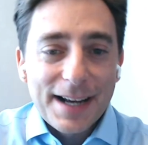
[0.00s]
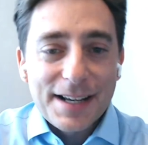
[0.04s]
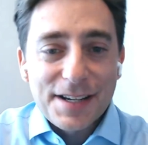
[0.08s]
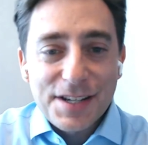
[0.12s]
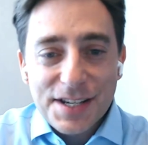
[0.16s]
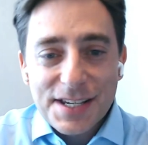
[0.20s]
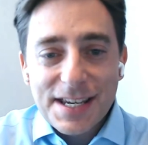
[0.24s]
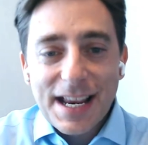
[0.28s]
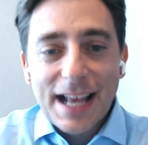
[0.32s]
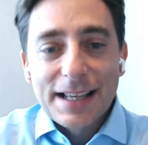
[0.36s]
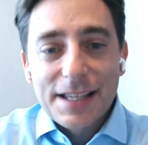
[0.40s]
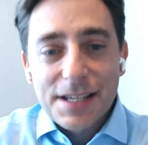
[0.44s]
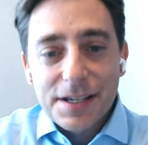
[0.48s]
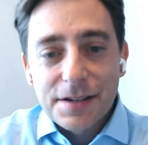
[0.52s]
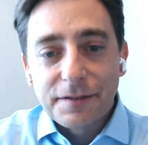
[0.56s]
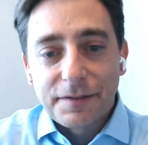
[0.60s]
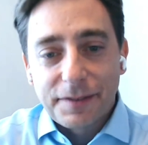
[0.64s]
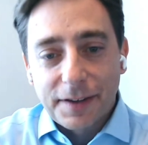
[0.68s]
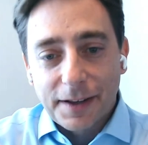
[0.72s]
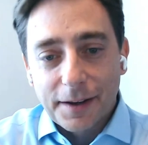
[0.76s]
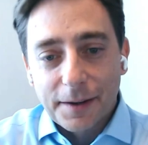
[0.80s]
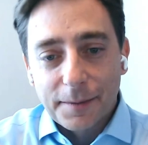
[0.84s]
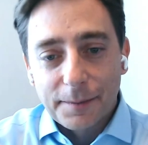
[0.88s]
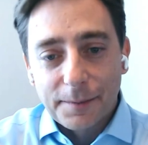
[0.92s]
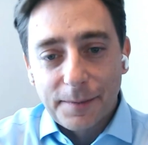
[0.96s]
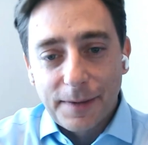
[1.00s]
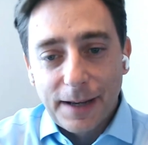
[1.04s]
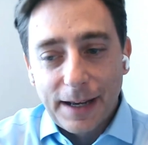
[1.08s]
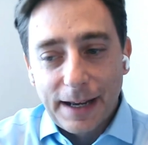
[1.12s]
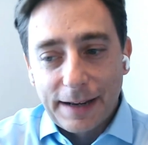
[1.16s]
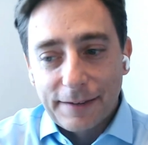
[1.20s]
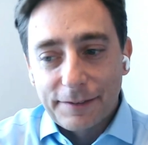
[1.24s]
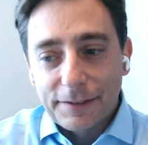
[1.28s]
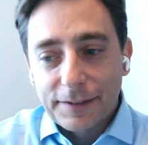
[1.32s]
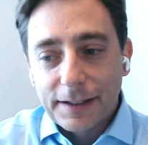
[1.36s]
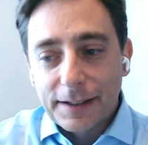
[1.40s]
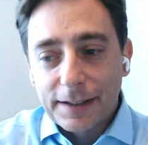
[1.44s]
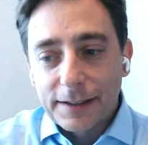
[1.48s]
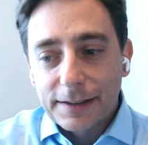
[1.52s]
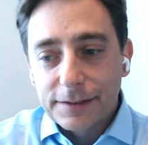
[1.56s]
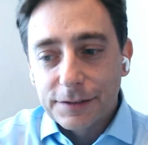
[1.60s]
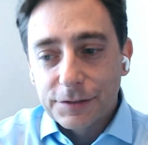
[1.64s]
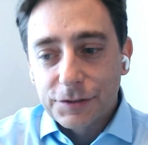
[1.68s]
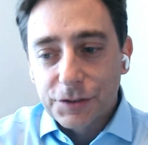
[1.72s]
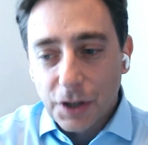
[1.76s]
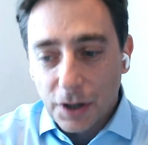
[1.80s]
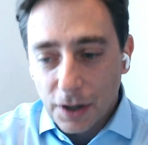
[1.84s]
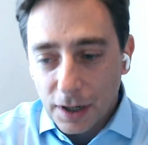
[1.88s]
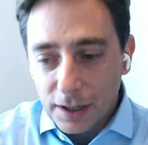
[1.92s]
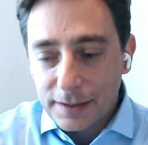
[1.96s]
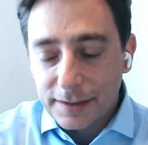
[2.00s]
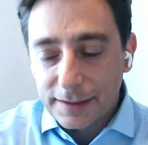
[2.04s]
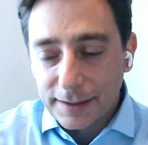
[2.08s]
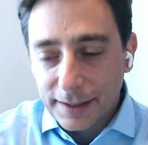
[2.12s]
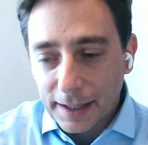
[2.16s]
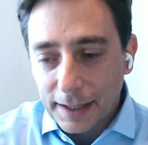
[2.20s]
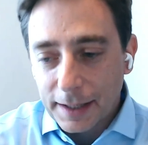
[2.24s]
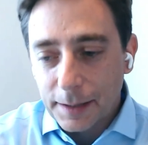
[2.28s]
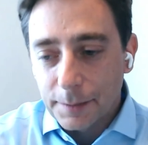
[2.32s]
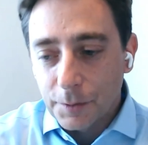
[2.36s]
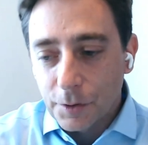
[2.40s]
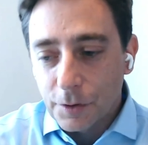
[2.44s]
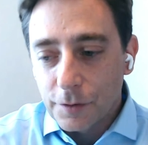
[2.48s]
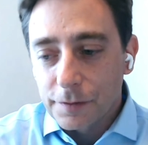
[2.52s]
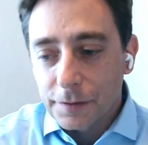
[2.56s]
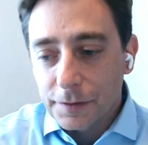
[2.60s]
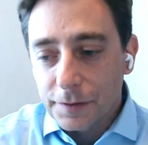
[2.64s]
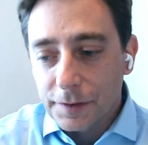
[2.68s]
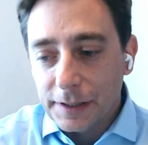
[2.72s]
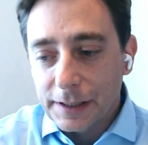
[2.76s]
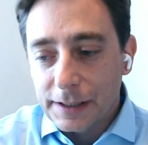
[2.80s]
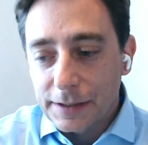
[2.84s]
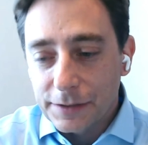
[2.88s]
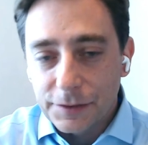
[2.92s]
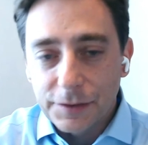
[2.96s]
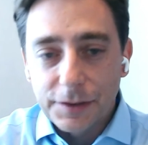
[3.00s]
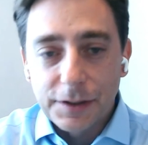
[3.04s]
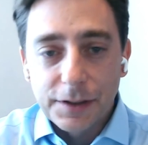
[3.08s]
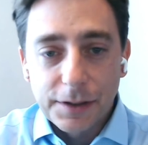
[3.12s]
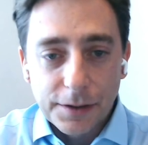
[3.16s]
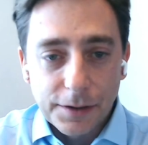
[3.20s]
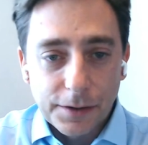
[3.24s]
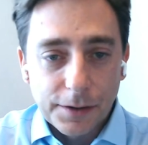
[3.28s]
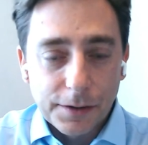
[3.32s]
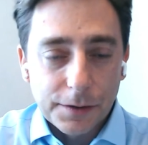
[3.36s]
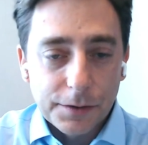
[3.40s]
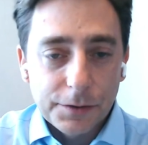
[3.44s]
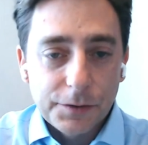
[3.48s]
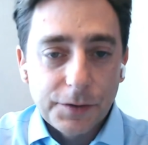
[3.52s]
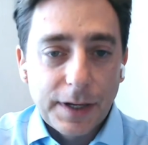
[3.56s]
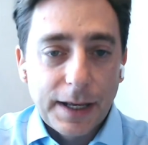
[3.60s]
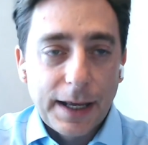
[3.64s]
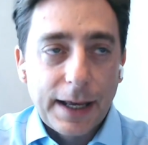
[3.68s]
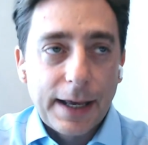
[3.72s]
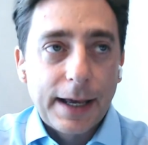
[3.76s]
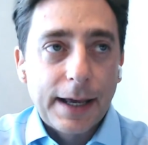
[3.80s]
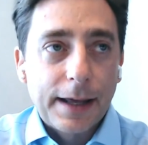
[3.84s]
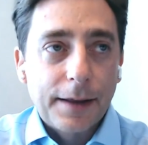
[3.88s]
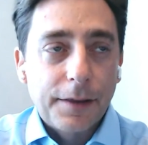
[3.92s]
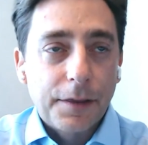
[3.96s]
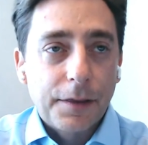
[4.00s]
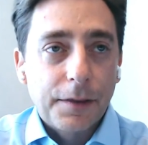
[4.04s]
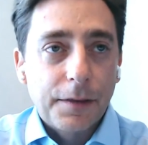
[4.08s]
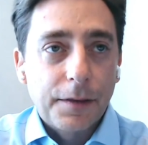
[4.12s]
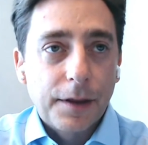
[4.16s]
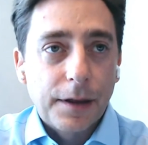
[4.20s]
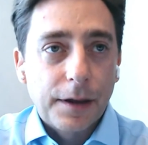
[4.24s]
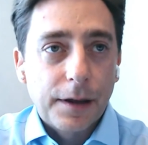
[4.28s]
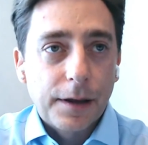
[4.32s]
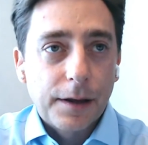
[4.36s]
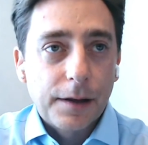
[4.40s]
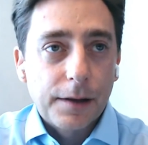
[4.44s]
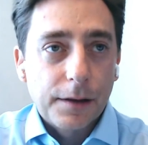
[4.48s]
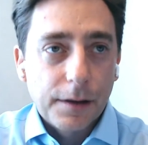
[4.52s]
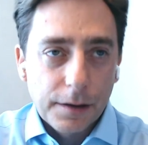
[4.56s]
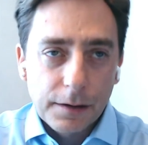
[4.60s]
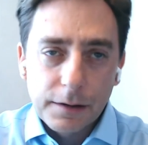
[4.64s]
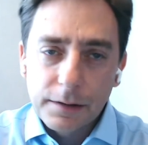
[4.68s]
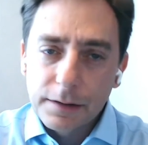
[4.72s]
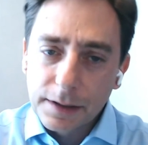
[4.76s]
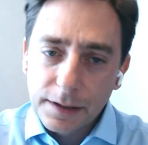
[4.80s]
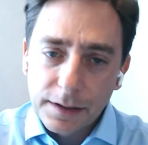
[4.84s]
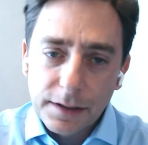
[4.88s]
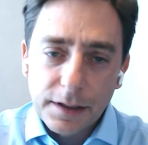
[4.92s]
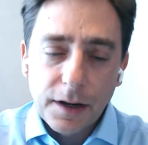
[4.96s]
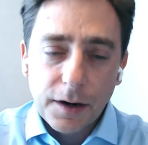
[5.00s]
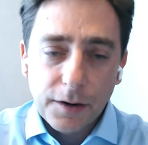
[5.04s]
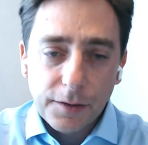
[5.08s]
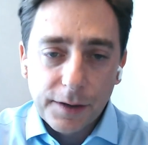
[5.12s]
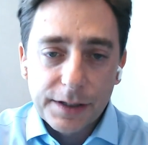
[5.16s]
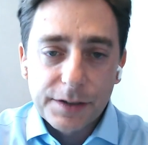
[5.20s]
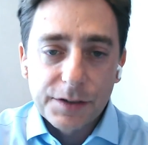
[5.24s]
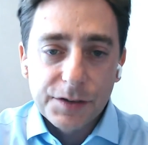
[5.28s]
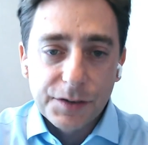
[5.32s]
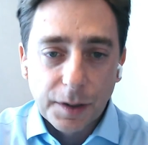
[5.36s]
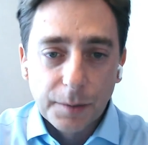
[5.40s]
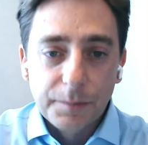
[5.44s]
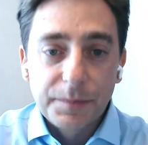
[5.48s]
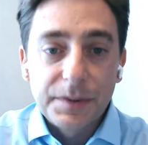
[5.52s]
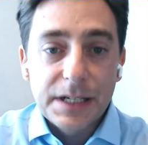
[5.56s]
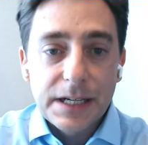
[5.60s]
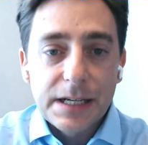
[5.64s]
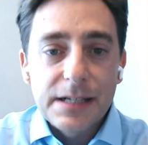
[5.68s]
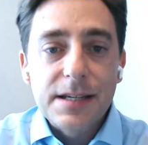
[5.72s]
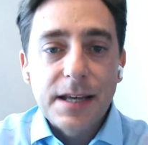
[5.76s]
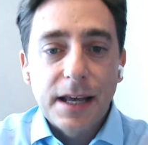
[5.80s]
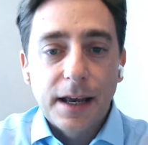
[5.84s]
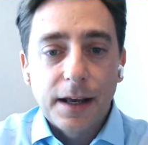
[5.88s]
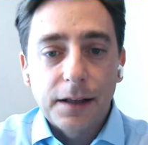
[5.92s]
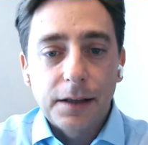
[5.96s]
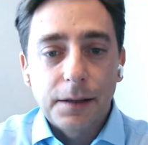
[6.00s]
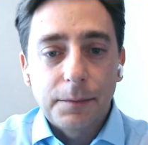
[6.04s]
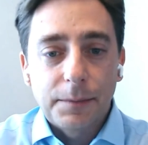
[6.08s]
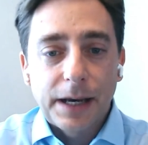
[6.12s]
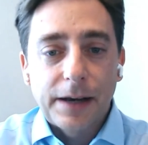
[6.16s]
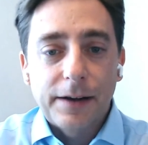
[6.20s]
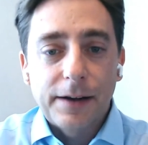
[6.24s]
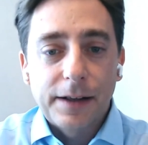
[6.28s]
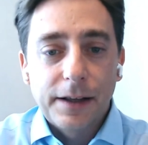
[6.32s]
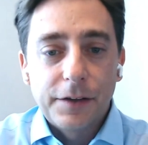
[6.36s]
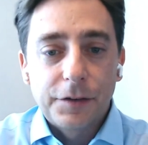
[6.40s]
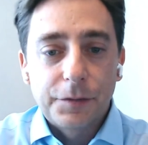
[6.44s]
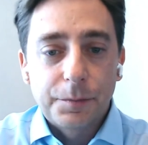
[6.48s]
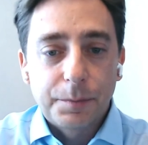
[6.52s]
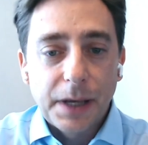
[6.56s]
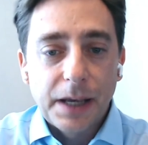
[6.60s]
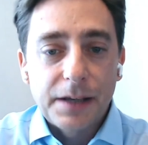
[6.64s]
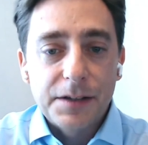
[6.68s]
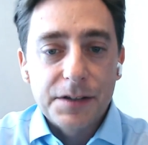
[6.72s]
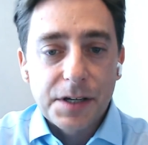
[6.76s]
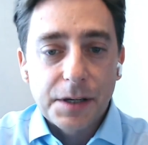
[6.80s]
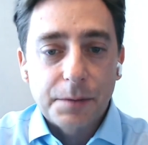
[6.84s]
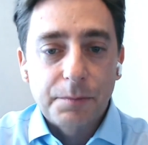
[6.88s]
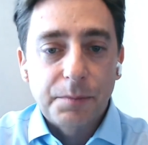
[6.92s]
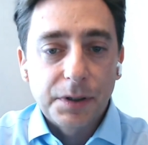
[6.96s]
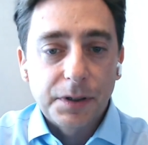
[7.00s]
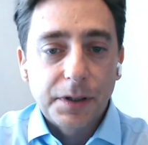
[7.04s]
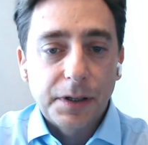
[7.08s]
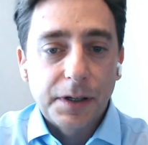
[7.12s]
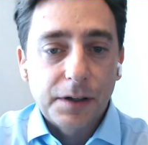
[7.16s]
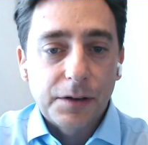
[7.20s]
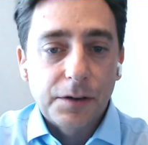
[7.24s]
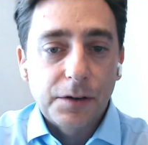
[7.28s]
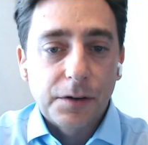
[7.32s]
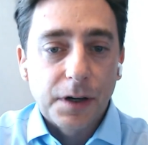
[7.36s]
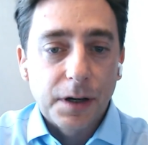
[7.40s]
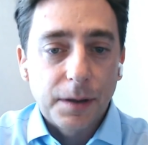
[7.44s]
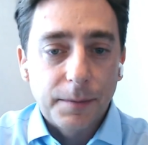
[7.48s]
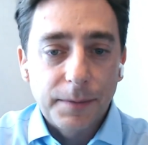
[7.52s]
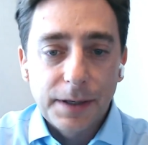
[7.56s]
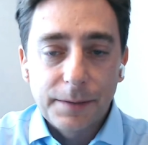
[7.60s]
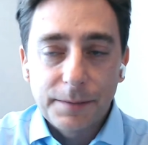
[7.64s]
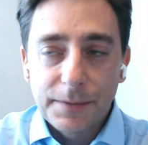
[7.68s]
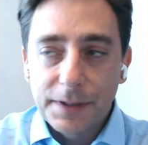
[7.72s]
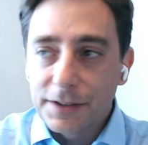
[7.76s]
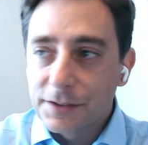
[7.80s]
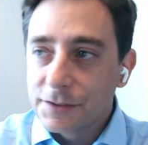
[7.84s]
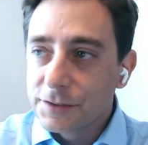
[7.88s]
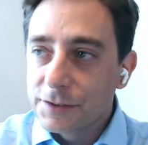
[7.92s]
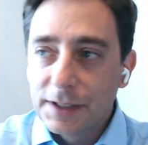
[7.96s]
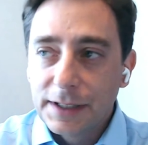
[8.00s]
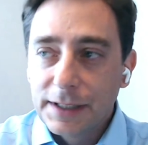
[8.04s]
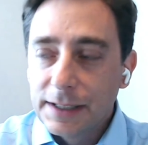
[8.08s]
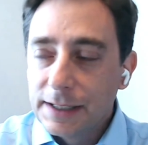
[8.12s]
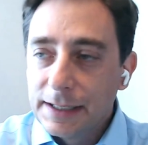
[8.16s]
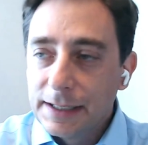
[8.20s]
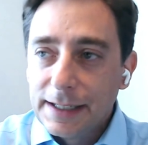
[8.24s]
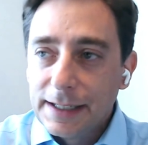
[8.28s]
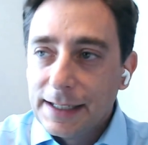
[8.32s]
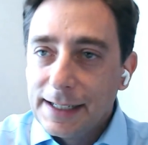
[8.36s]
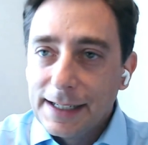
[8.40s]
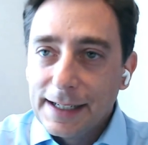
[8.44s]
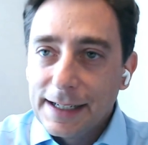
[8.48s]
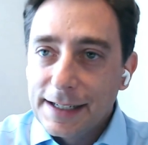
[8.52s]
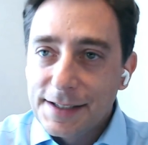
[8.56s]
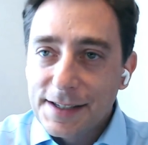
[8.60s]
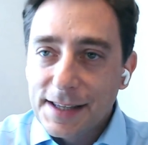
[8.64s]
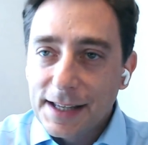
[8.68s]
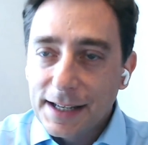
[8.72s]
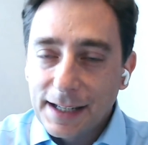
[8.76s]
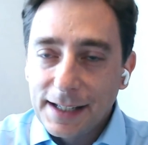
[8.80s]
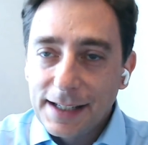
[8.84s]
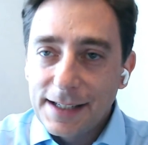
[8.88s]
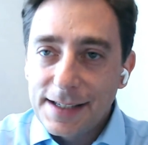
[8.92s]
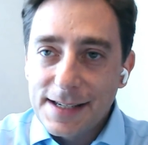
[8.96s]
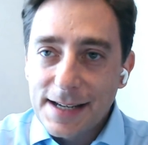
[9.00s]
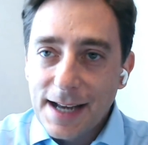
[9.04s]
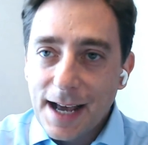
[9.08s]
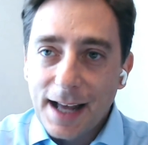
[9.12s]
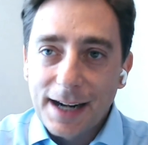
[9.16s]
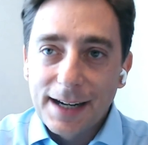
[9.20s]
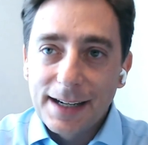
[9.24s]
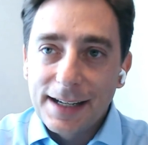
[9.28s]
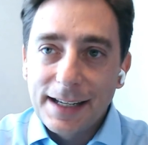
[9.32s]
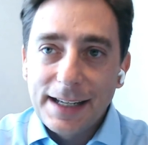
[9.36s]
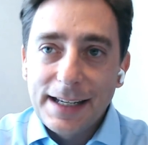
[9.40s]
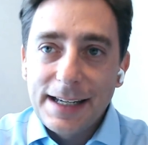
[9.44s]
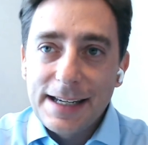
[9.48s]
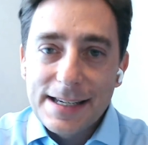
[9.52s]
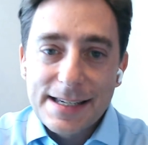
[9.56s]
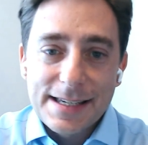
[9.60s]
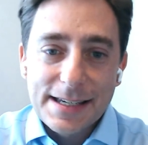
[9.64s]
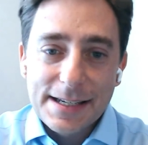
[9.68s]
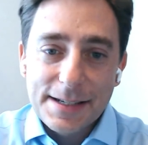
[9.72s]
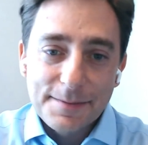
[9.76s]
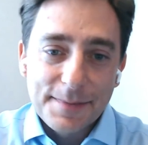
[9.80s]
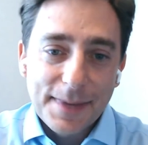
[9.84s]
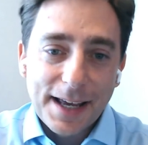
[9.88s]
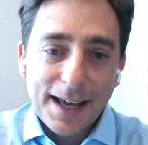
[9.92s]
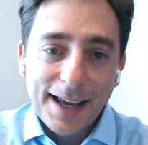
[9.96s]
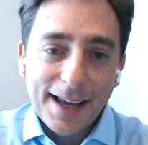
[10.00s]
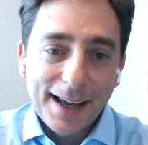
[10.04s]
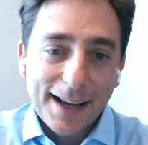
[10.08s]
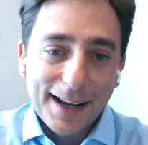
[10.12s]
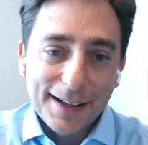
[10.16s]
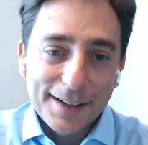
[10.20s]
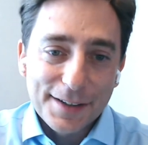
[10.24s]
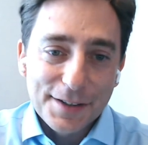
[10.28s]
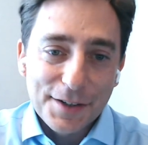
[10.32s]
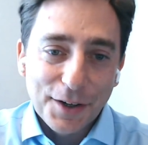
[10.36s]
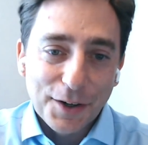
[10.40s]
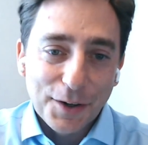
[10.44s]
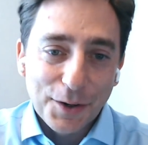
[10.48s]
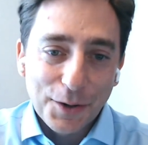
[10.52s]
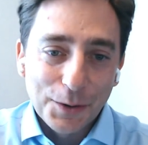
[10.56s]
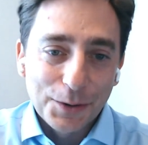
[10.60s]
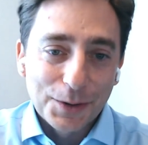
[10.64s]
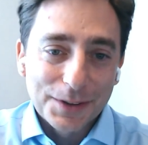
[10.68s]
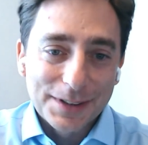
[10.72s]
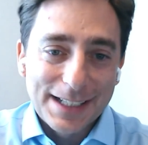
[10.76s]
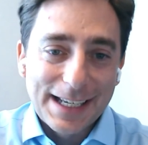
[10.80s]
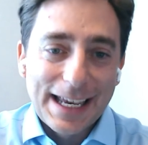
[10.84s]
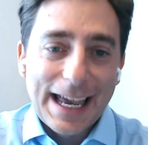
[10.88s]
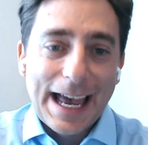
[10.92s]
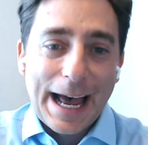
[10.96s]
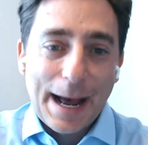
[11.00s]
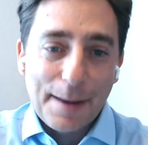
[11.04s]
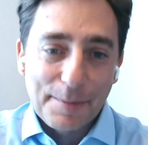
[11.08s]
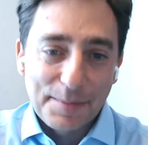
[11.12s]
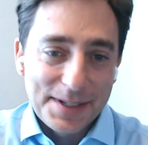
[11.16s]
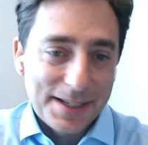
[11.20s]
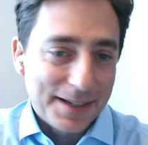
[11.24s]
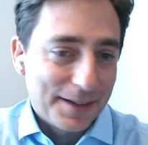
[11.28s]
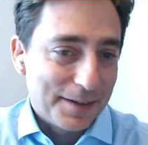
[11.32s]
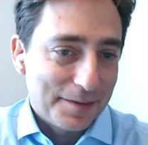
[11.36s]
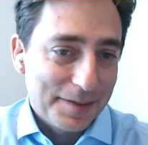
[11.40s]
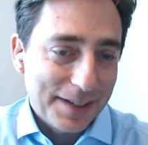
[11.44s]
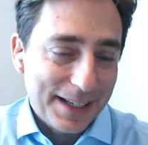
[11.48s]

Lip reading: sense of him, having talked to him over these years and you know, in some detail about his basic political commitments, is that he's not an easy man to hold captive.